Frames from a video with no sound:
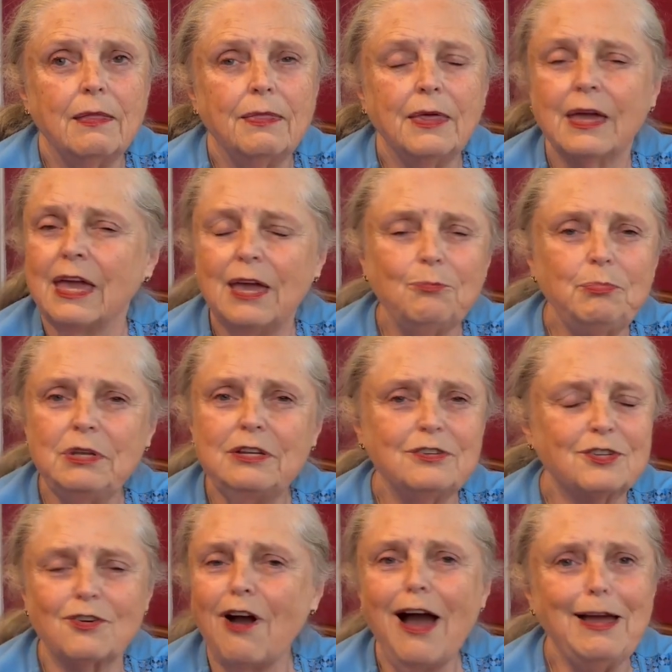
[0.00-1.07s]
that can't be
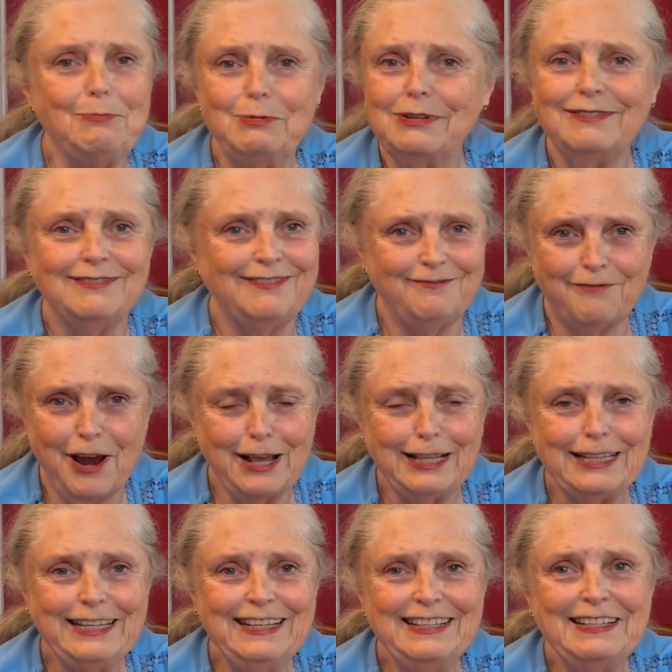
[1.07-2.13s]
described,
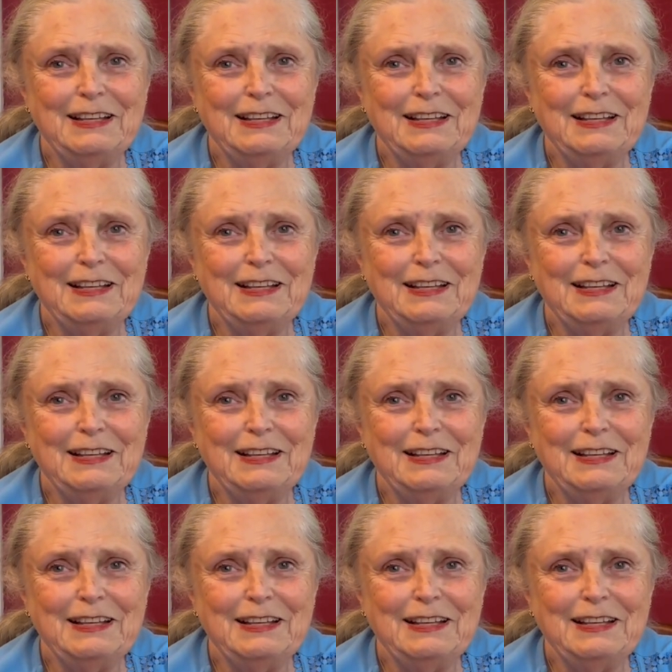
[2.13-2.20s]
frankly.